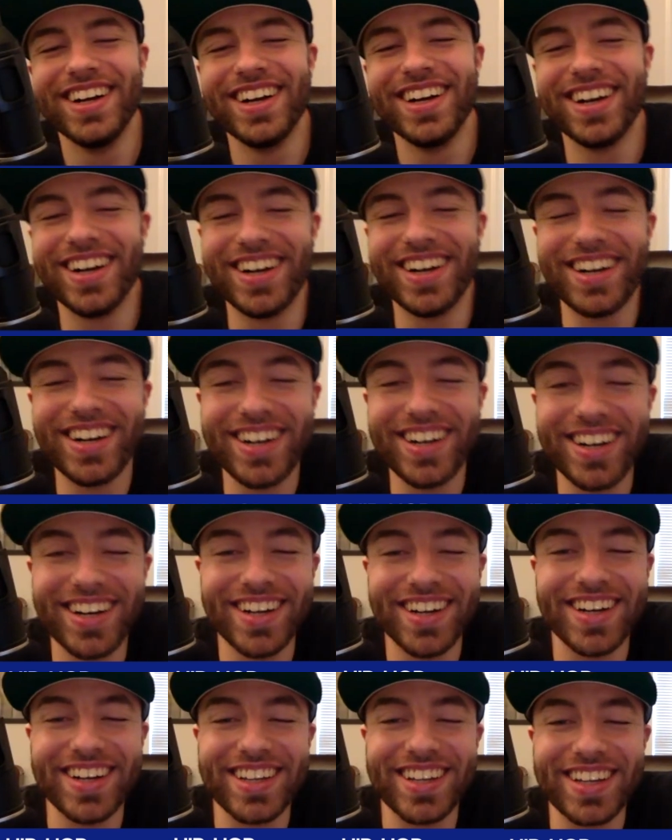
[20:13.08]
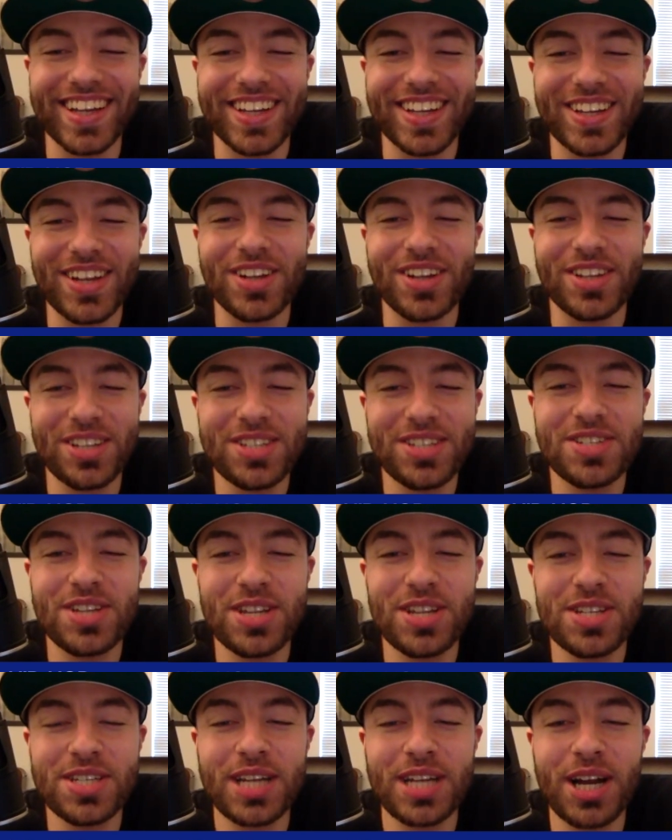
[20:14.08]
oh yeah, no, it's
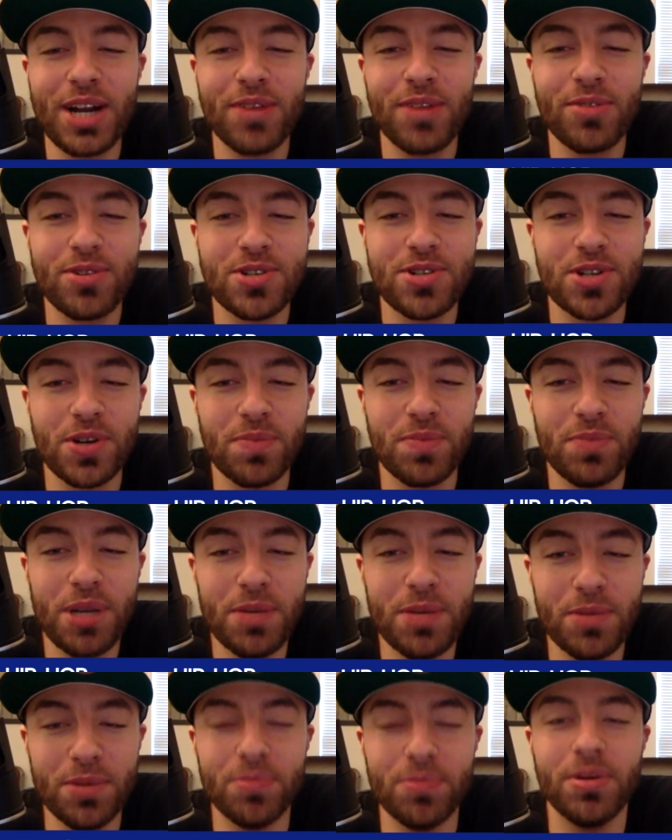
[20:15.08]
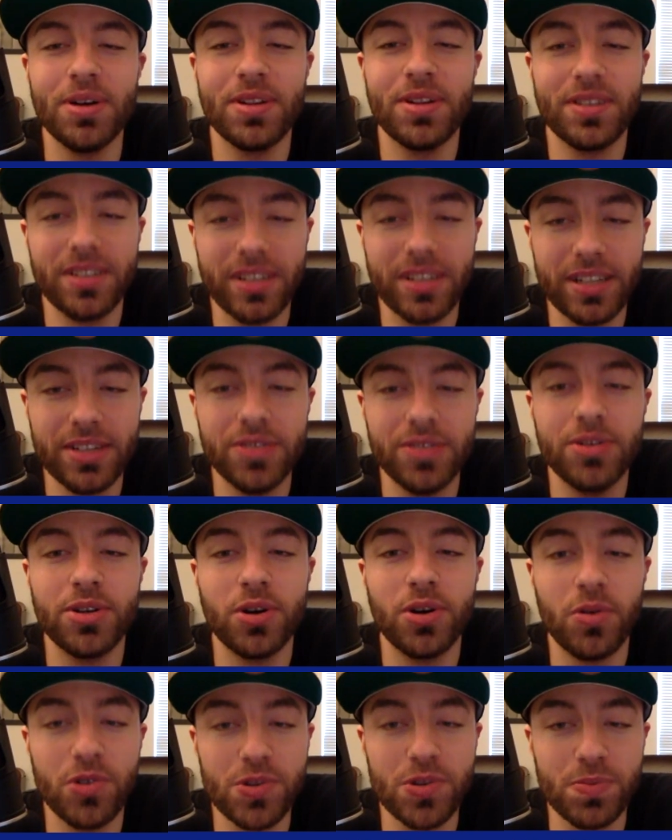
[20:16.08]
it's scary for certain people, but you could
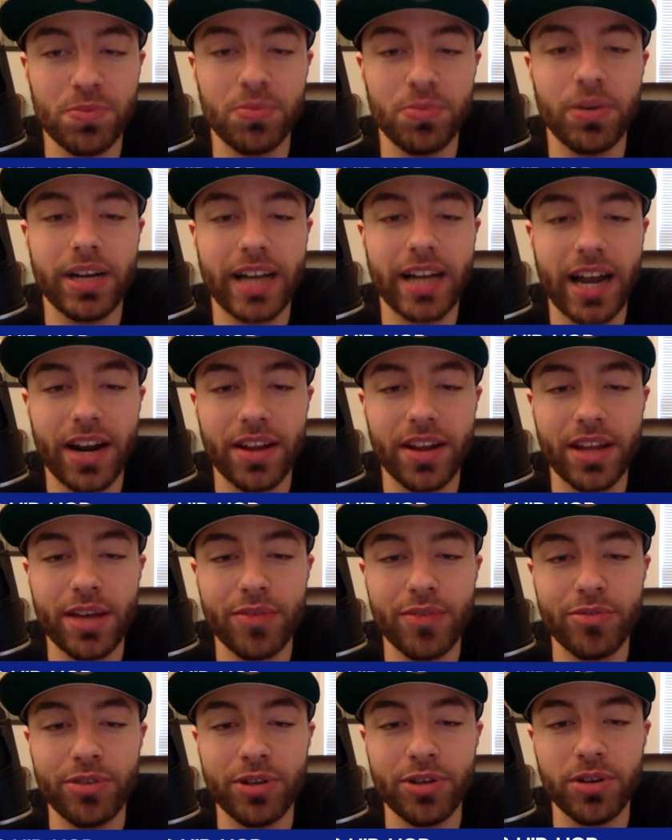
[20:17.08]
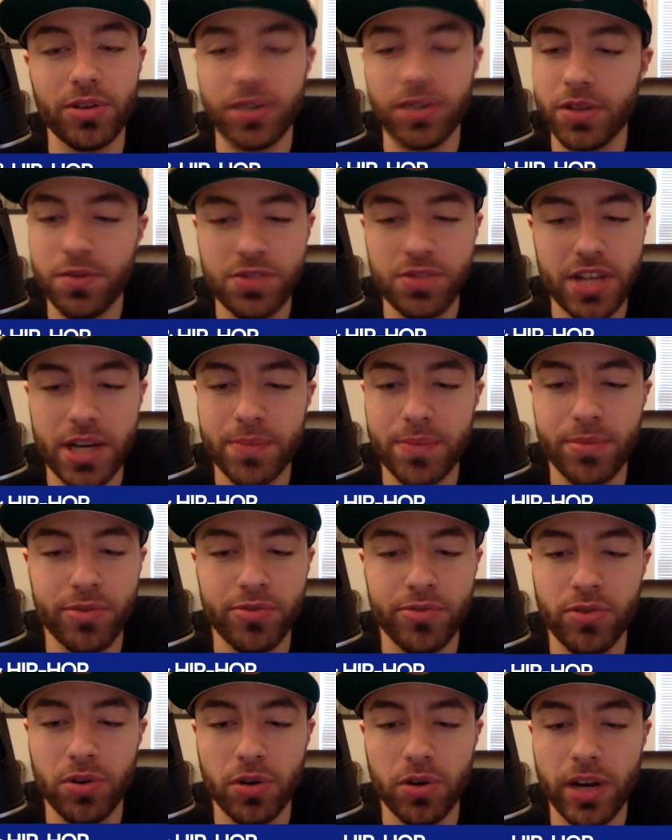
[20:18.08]
always break out of that fear. You've said it
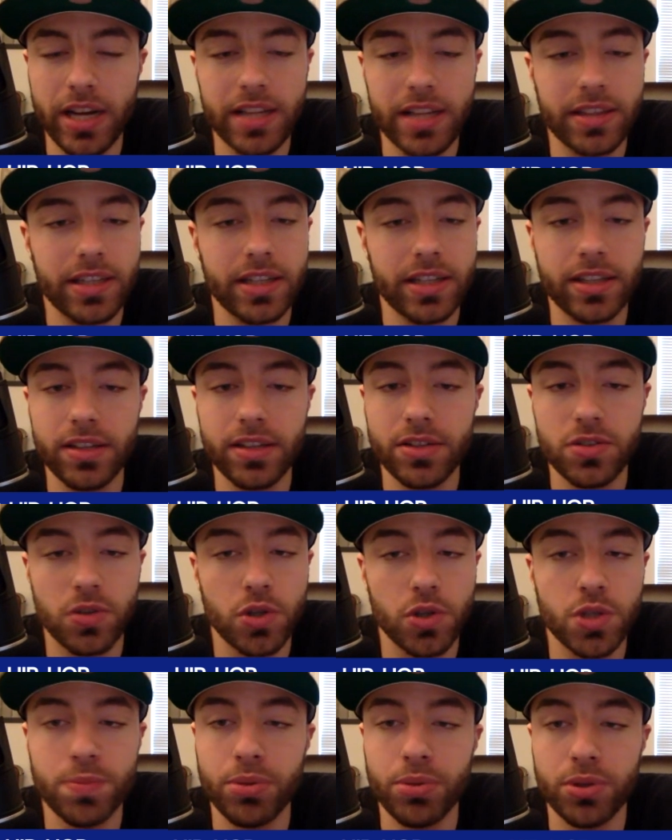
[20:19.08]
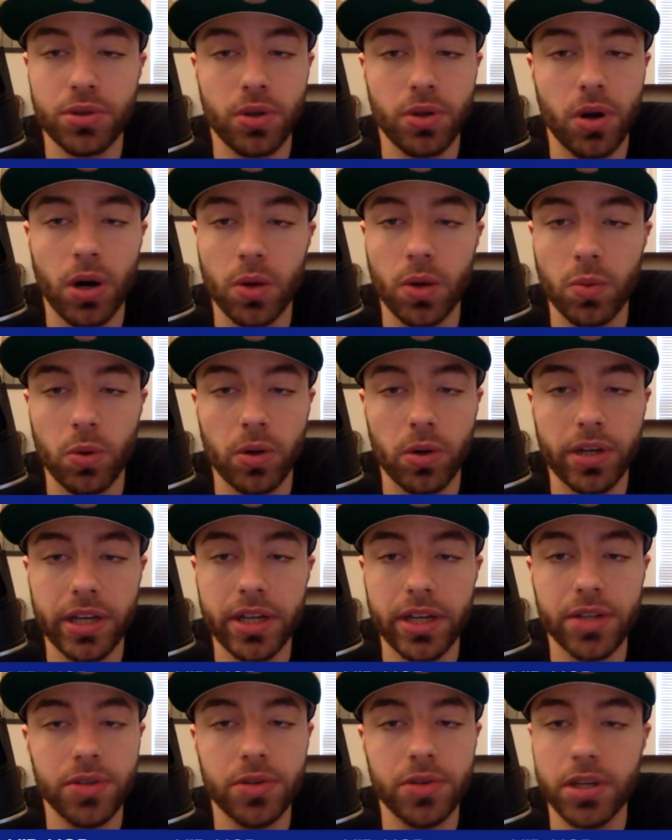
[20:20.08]
before. Anything, as long as you put the hard work
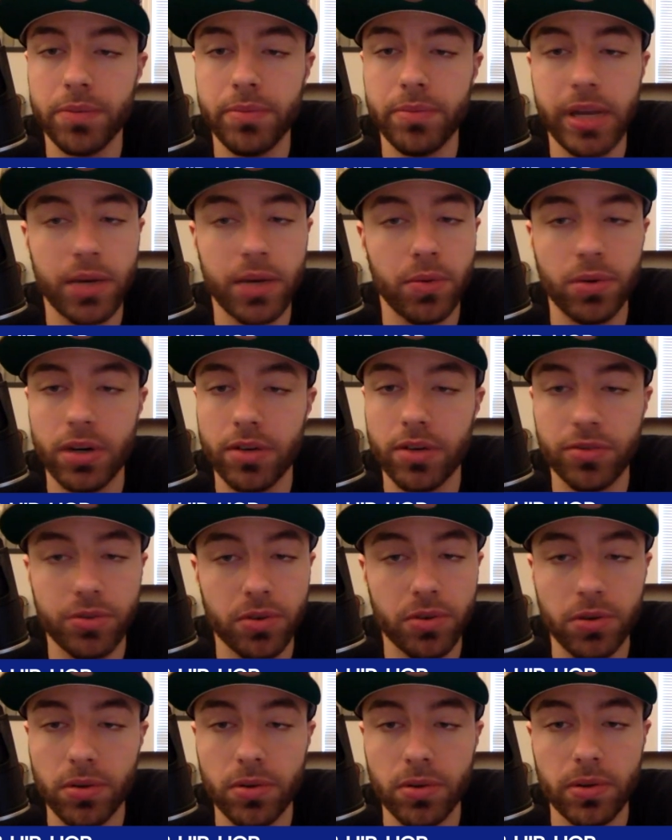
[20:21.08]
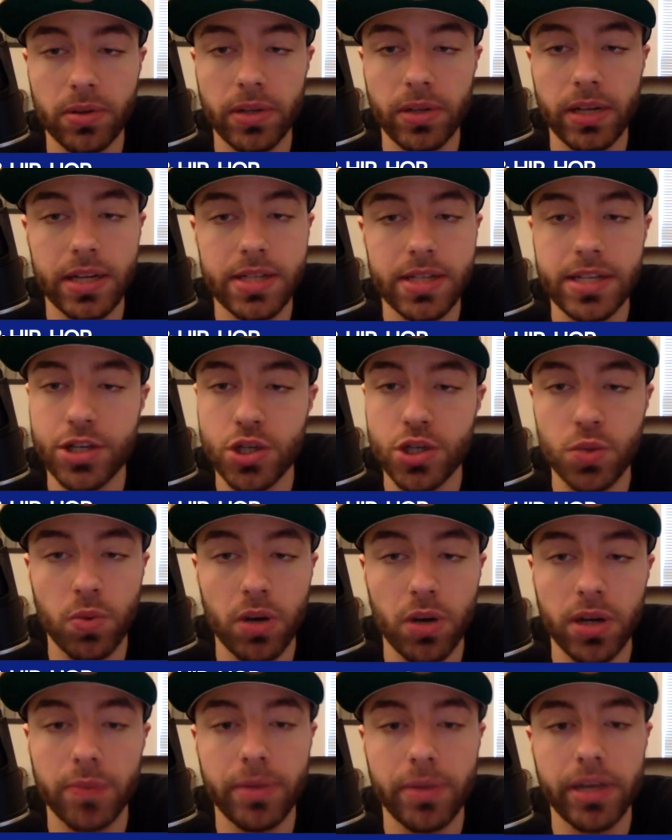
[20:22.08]
in, you can make whatever it is that you
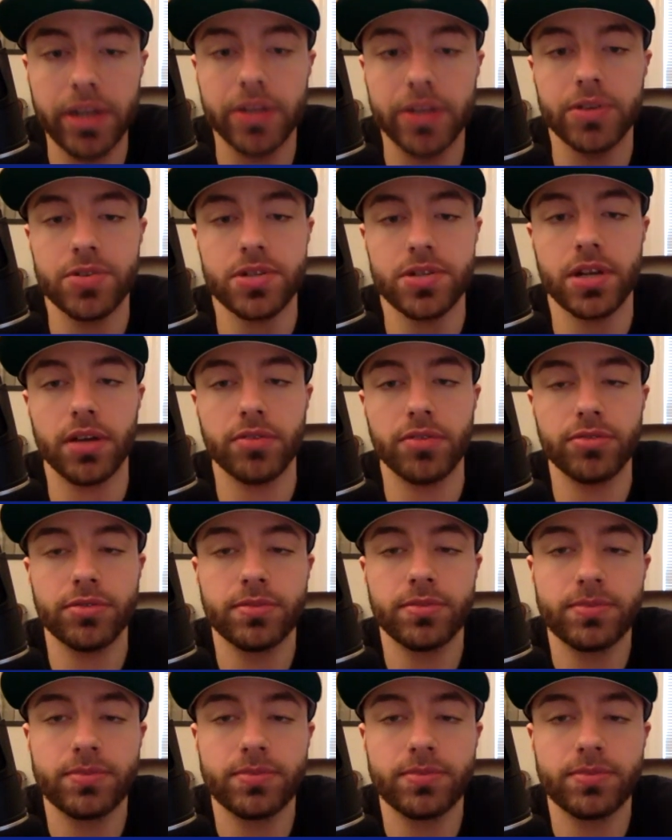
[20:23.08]
want to make it yourself.